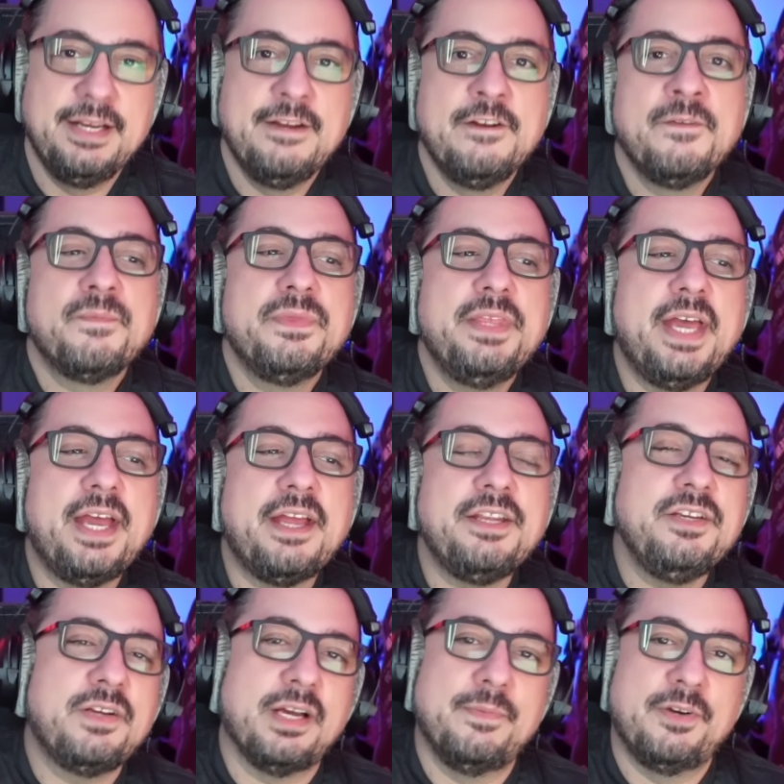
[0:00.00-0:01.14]
then
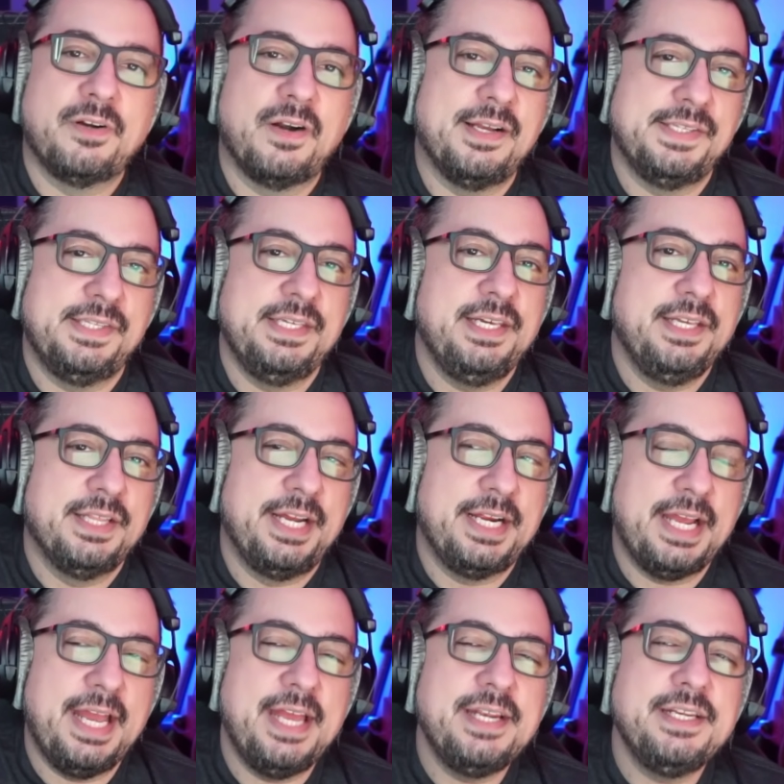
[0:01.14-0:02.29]
you come across the
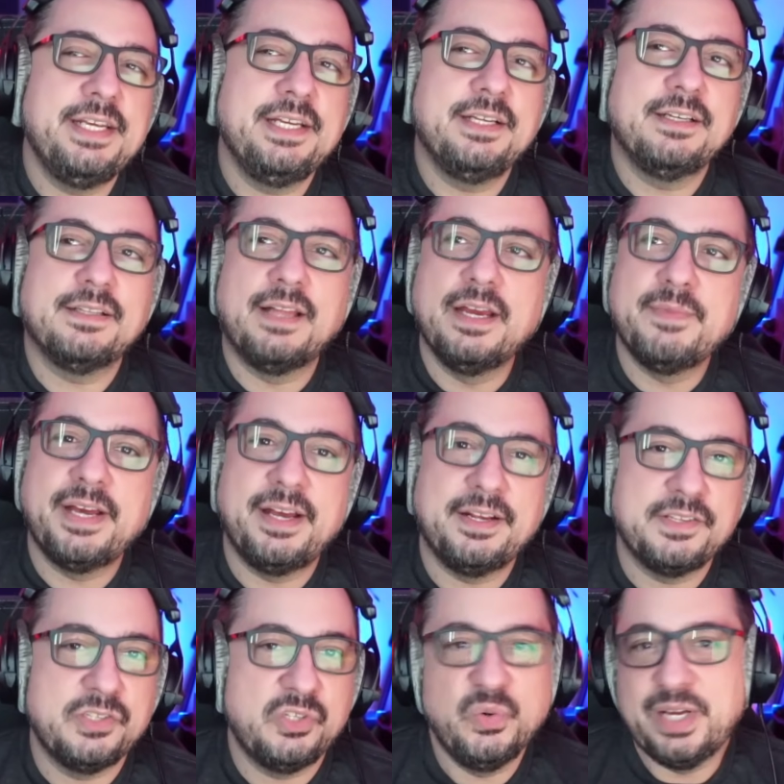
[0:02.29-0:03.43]
like ending
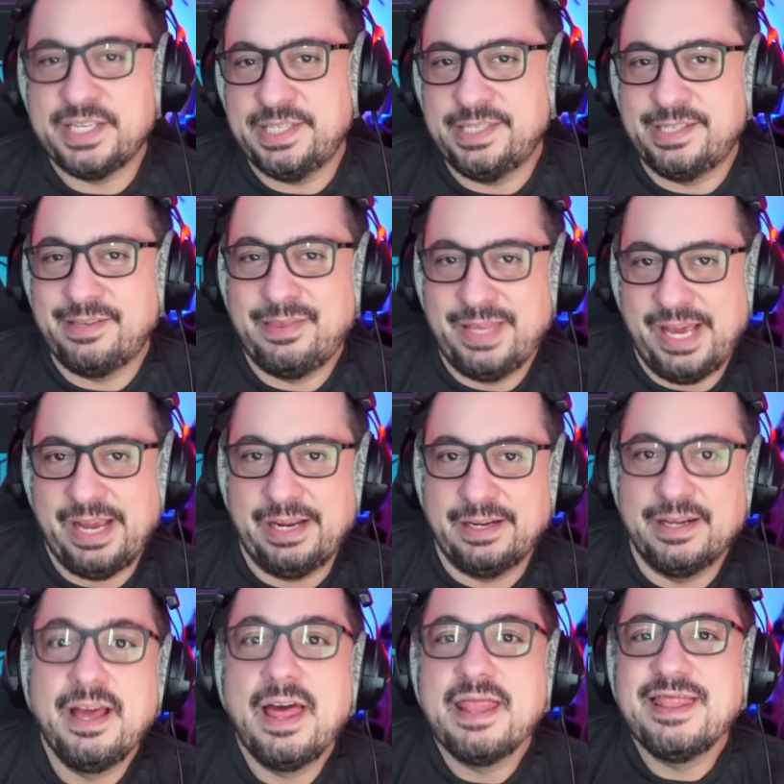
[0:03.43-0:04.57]
climax twist thing
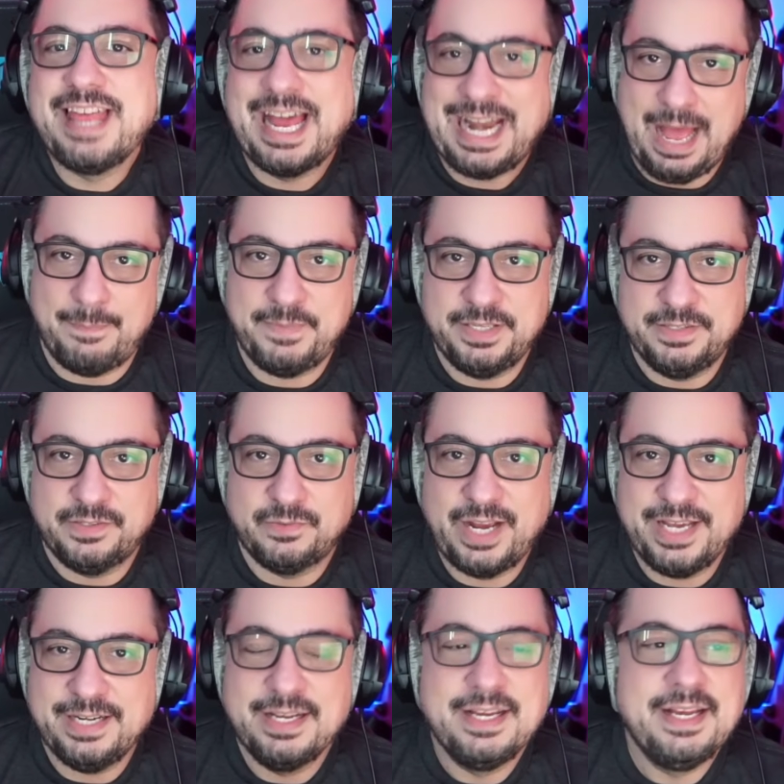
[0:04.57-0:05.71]
that happens,
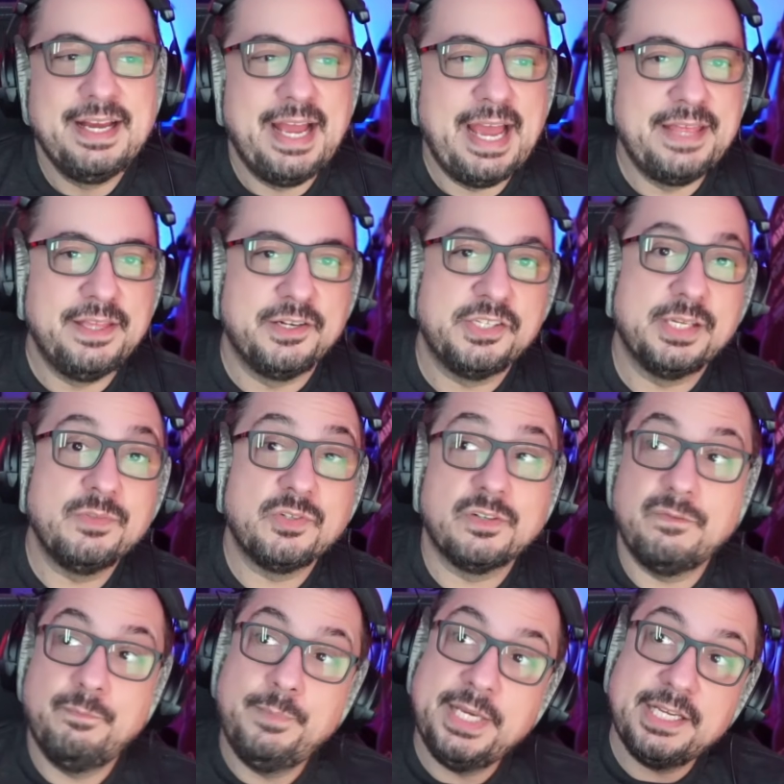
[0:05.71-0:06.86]
right? And there's some sort
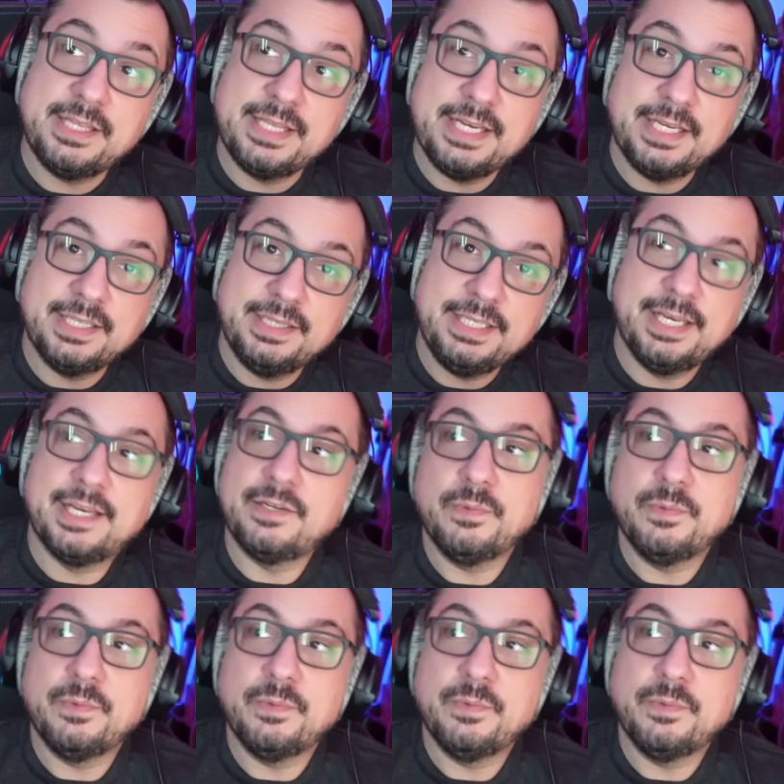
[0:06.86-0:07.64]
of big thing at the end, which